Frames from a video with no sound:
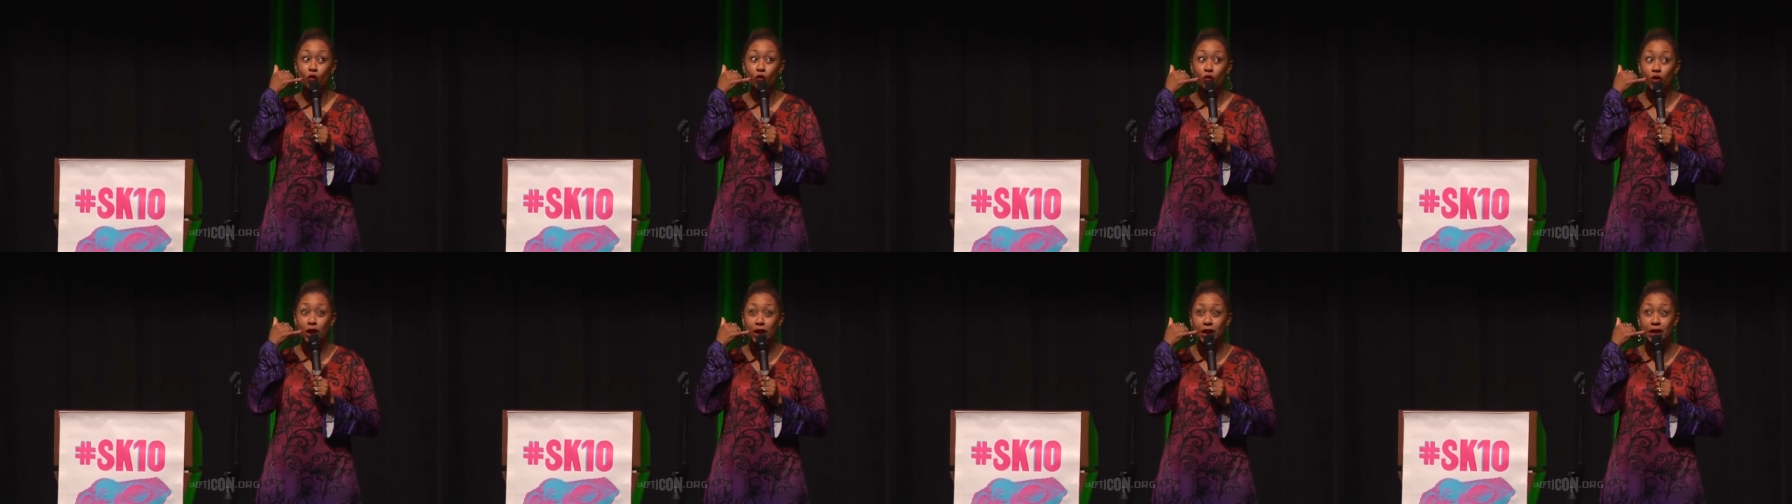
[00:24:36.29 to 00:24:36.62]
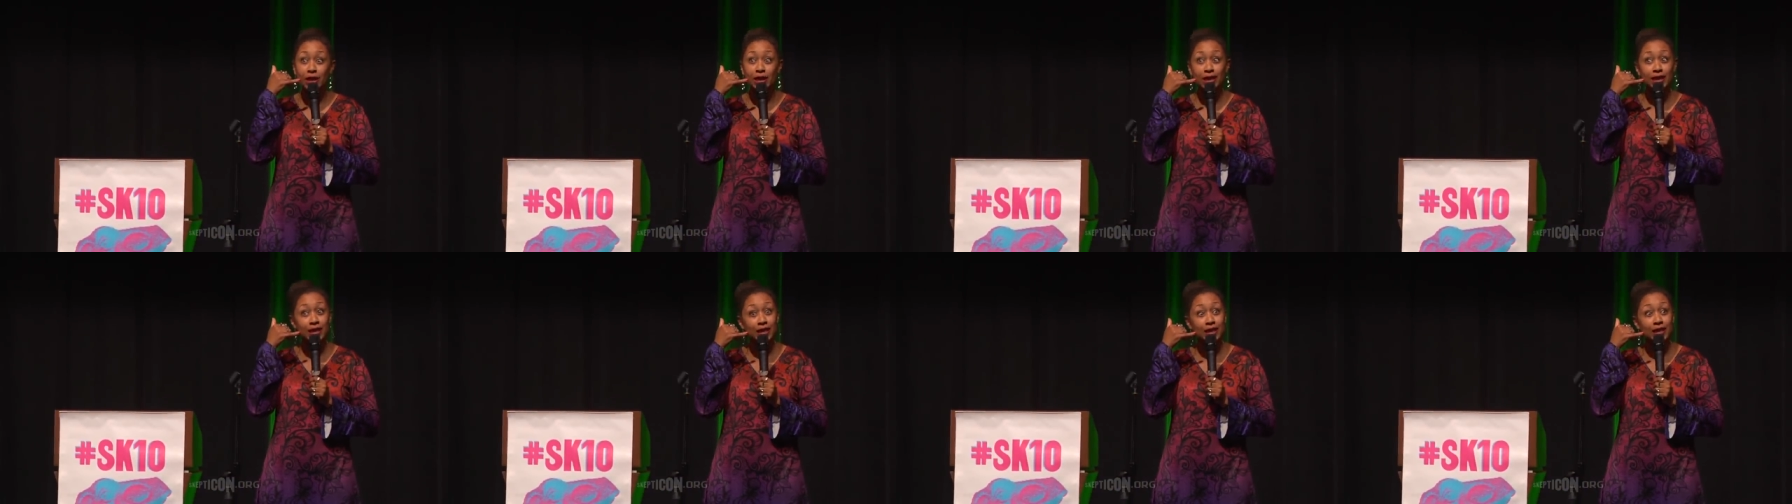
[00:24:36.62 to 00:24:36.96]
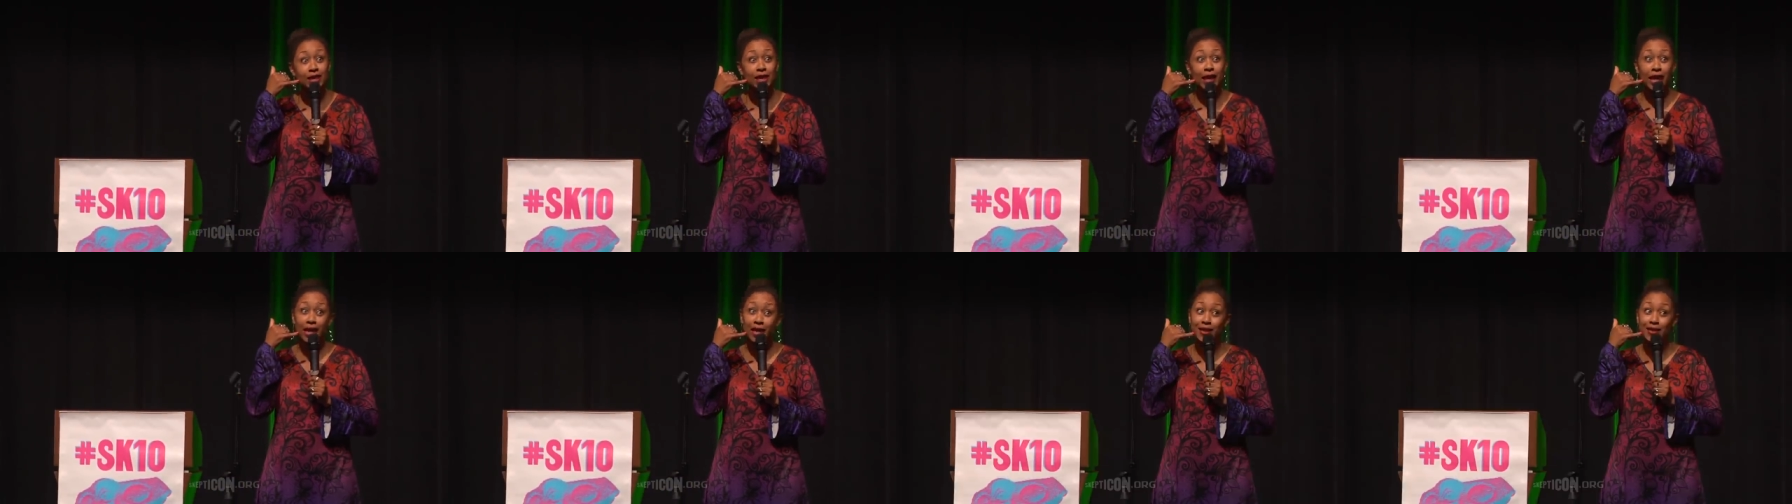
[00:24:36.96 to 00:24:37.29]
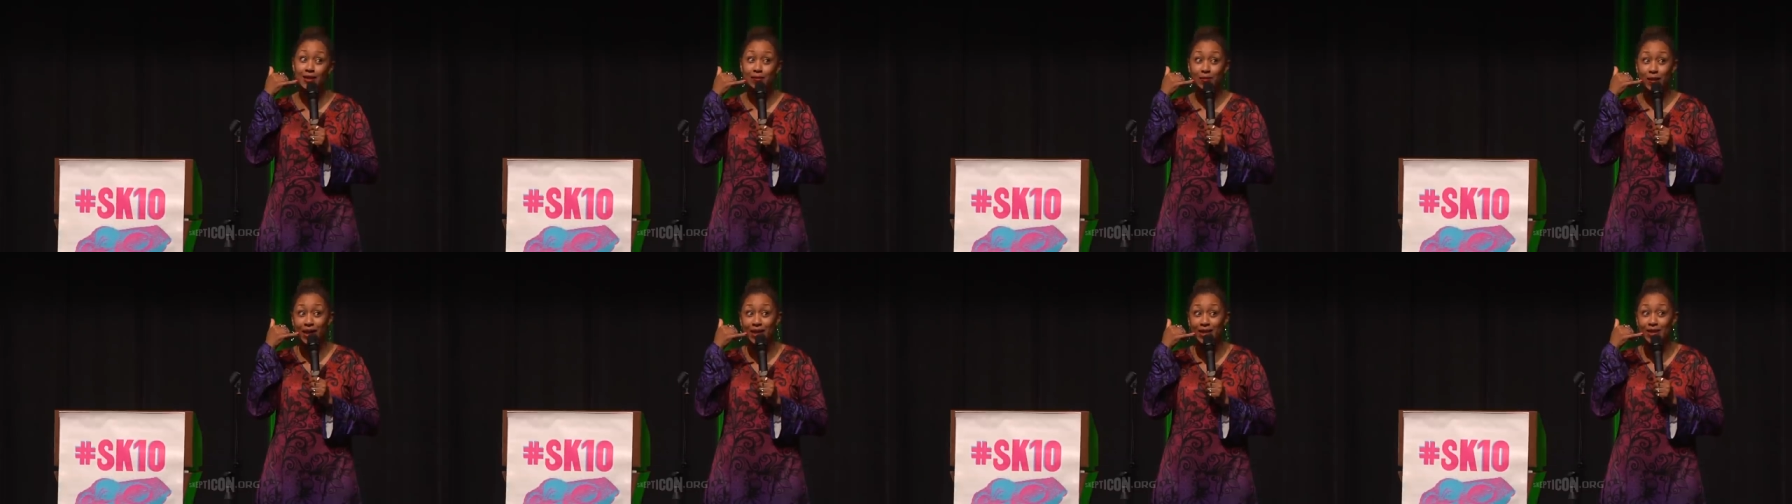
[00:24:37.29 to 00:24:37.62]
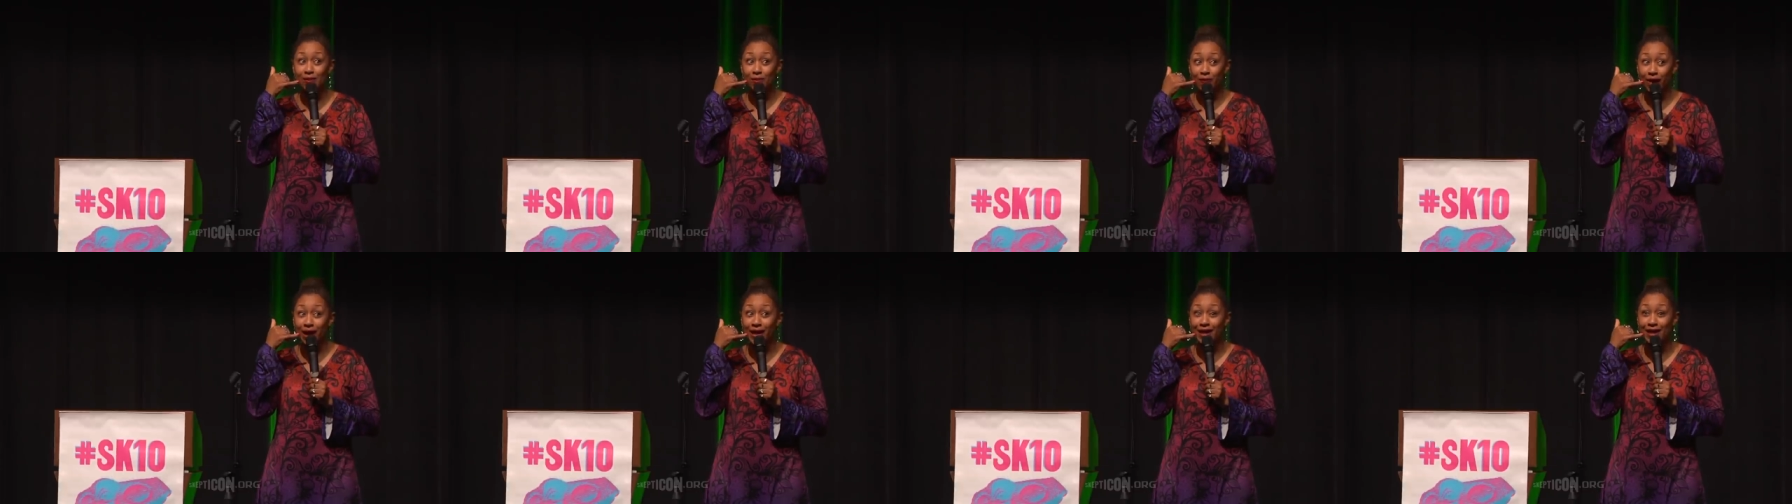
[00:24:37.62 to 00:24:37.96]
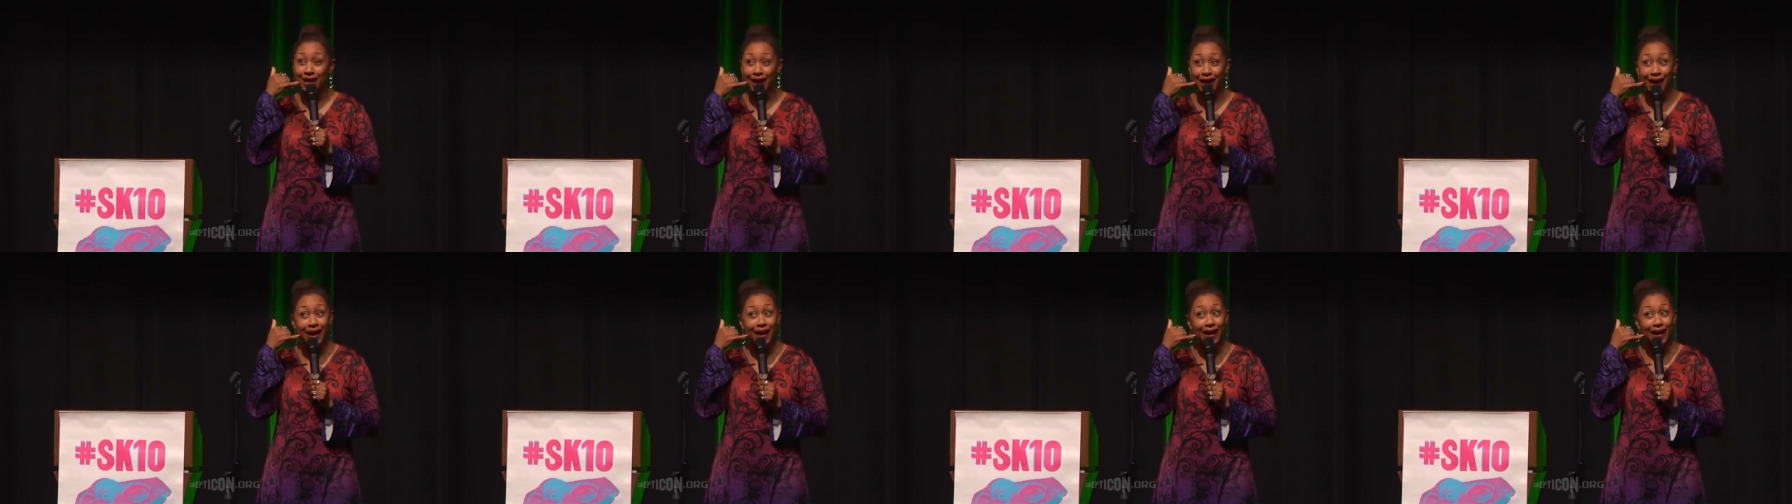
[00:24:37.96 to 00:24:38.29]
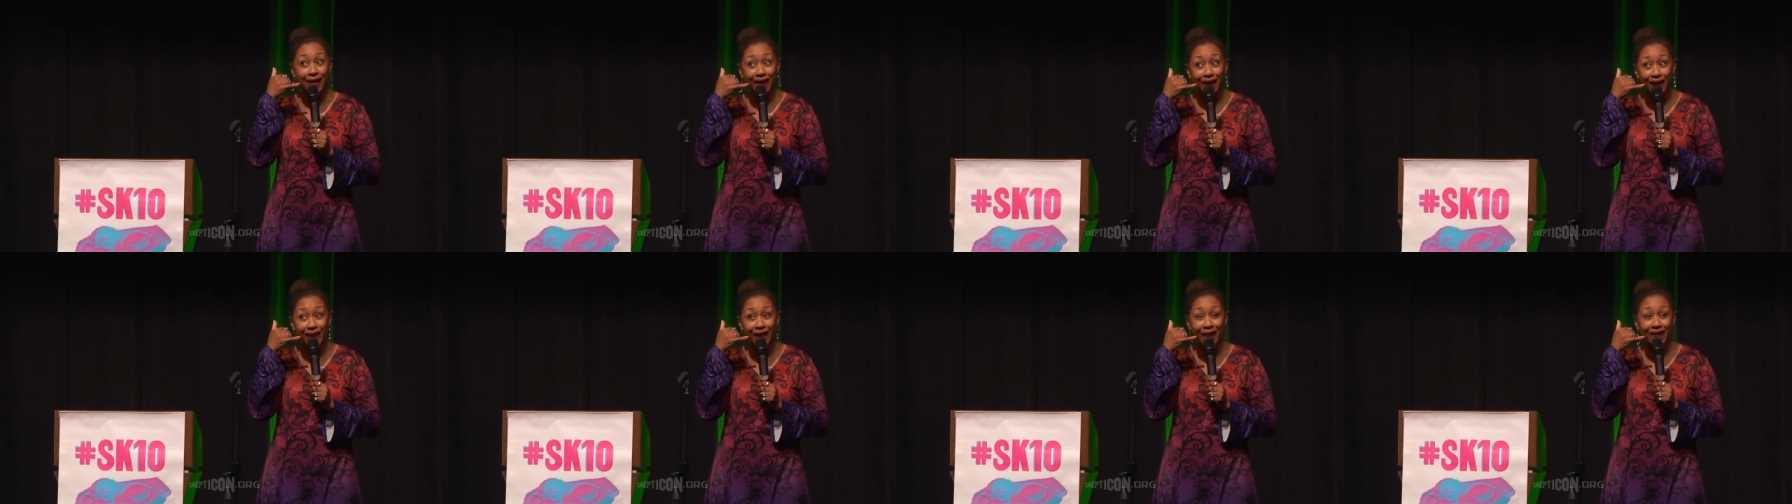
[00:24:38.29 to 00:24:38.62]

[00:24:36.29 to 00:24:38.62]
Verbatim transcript: really good headspace right now.